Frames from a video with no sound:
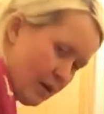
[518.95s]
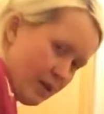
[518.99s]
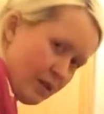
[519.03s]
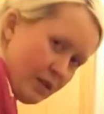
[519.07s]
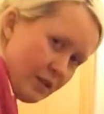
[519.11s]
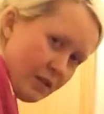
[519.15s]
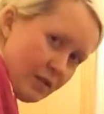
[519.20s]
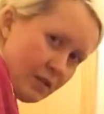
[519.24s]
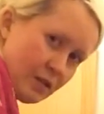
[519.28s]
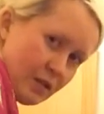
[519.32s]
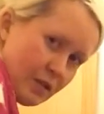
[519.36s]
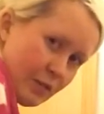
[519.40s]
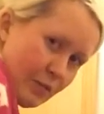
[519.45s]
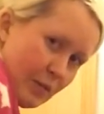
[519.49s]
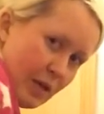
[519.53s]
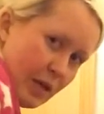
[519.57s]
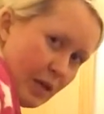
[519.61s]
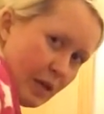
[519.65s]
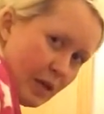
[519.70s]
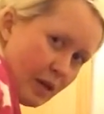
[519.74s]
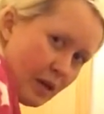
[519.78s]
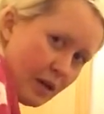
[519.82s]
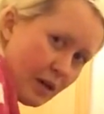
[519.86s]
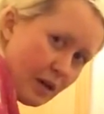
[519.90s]
this is
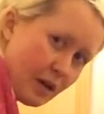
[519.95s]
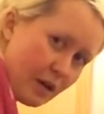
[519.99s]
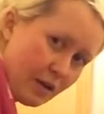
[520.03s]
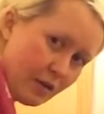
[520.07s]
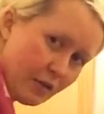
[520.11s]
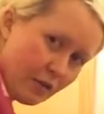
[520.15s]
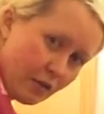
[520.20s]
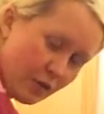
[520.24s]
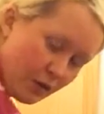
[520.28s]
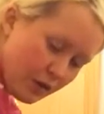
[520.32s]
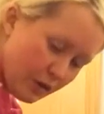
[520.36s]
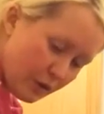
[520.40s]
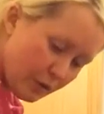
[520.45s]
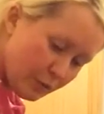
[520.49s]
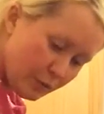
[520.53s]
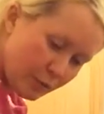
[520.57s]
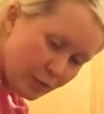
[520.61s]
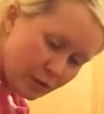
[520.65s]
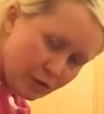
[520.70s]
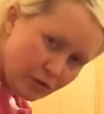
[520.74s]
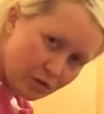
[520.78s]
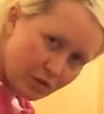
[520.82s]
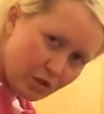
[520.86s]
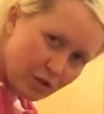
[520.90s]
me, and if you're in a
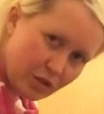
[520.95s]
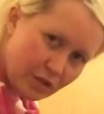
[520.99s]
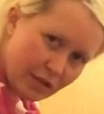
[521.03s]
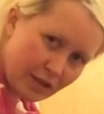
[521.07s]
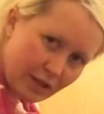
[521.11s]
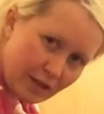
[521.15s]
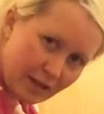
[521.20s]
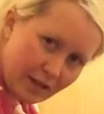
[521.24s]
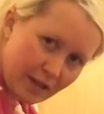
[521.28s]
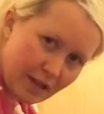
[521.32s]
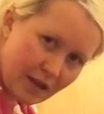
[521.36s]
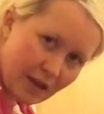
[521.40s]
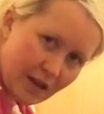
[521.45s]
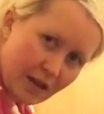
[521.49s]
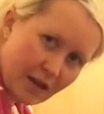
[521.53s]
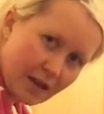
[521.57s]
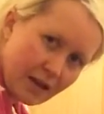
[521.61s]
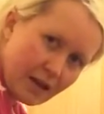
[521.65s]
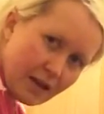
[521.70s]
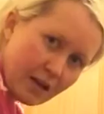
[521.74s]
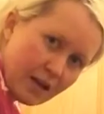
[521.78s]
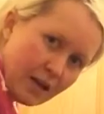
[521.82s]
position like that,